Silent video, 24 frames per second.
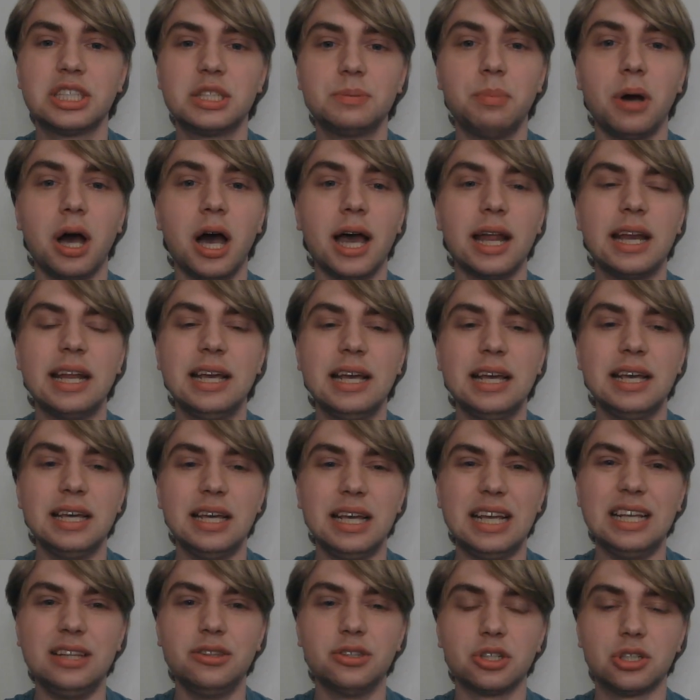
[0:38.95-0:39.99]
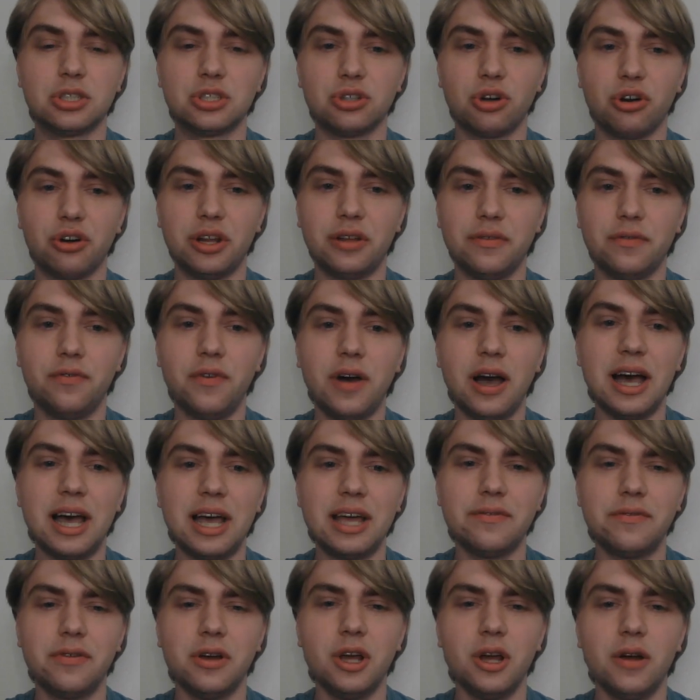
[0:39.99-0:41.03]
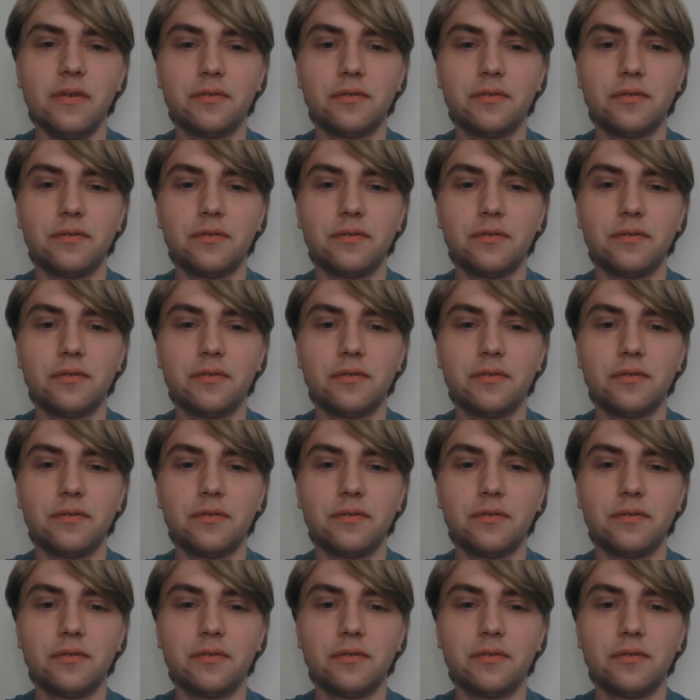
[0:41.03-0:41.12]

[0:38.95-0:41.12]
spot in the starting five.